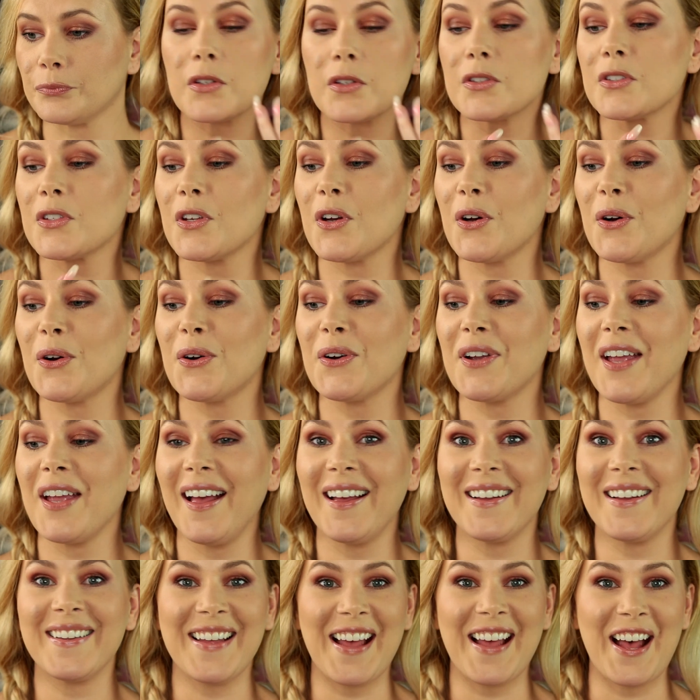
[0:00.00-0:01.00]
So
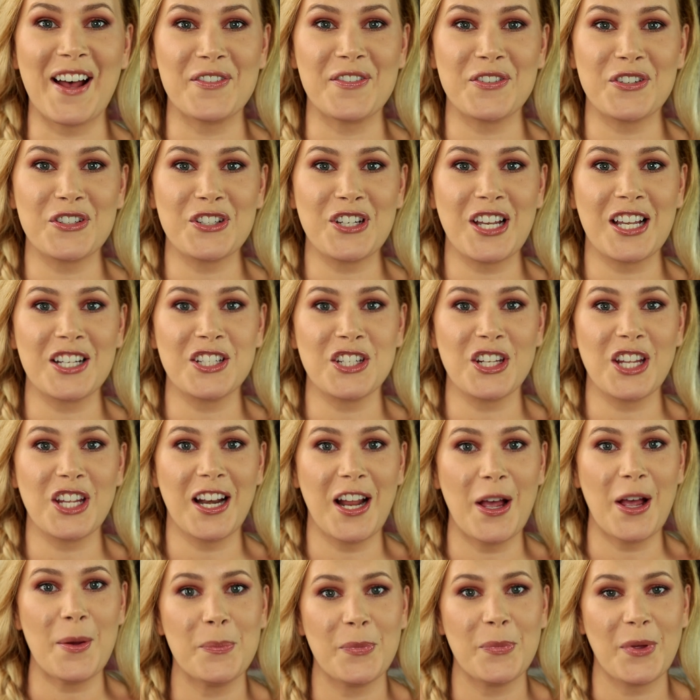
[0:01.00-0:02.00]
yeah, after touching
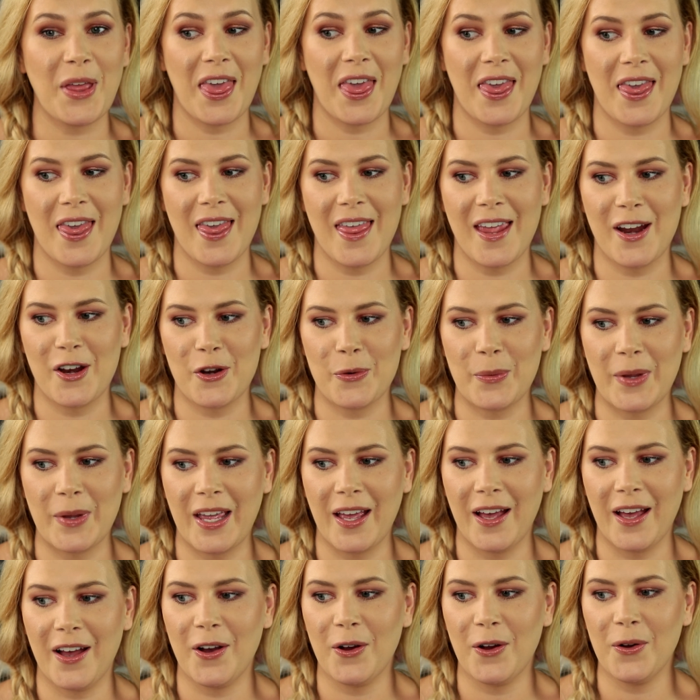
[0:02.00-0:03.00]
it up, there we
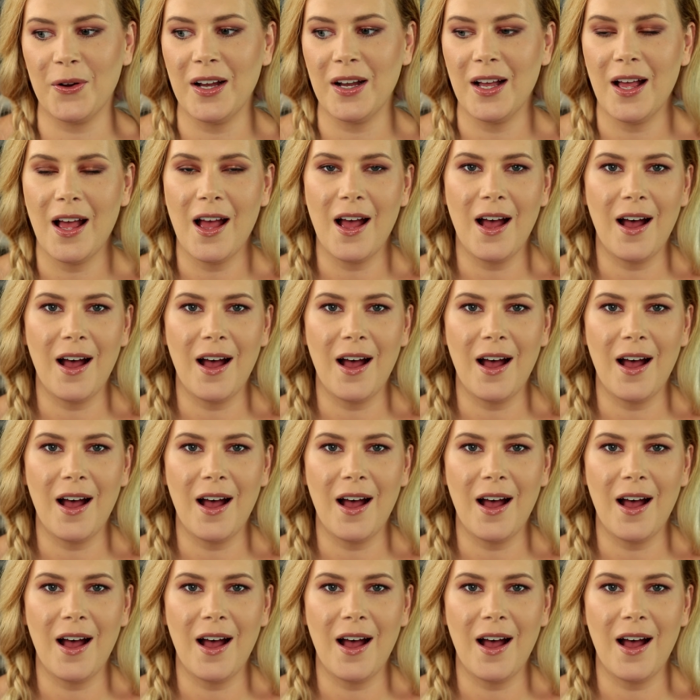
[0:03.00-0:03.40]
go.